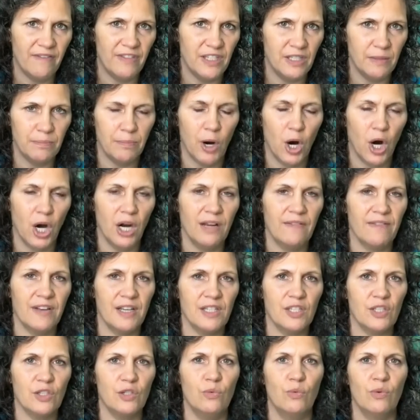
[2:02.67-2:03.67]
this part of
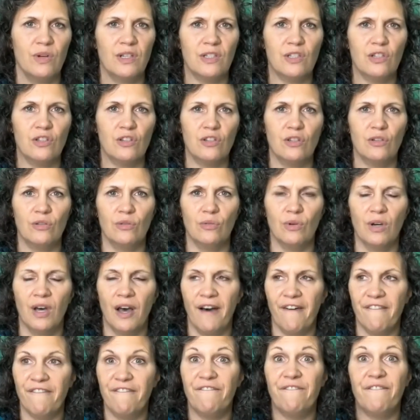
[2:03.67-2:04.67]
us who wants to
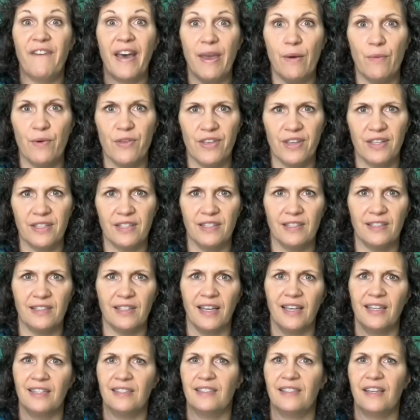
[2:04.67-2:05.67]
fight with us. It's
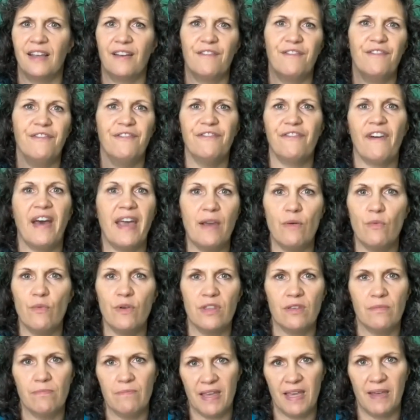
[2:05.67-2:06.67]
like it's saying, fight
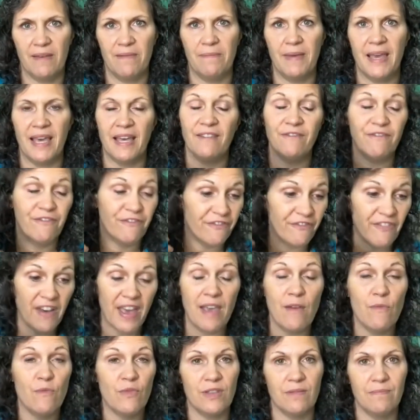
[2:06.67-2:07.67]
with me, man,
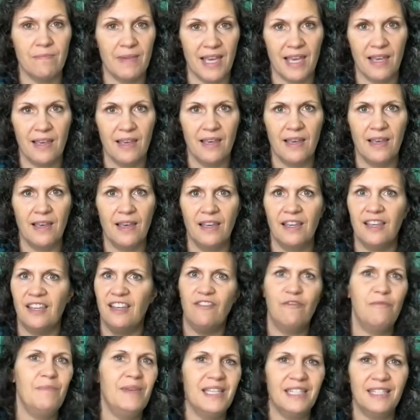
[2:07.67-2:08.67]
fight with me,
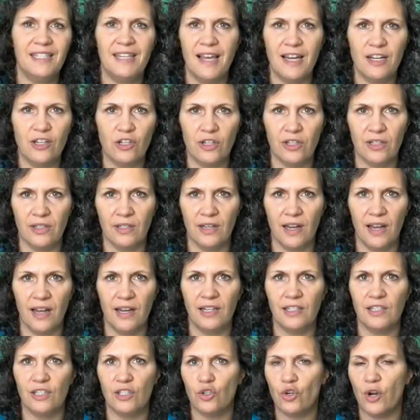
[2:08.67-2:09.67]
give me attention. And
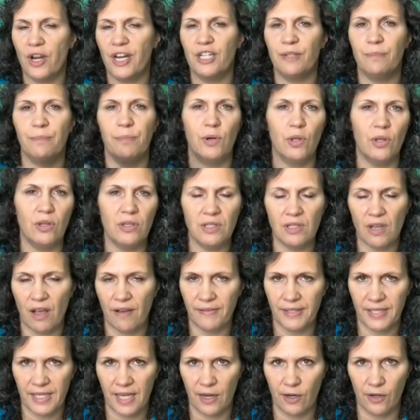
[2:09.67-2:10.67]
it's trying to pull us
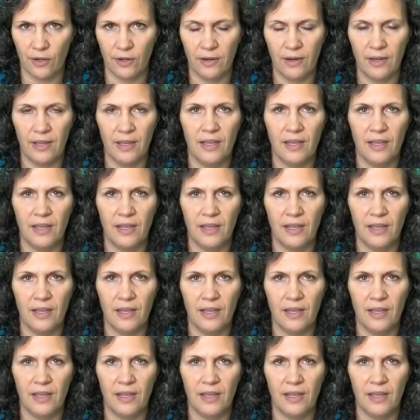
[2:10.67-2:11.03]
off center.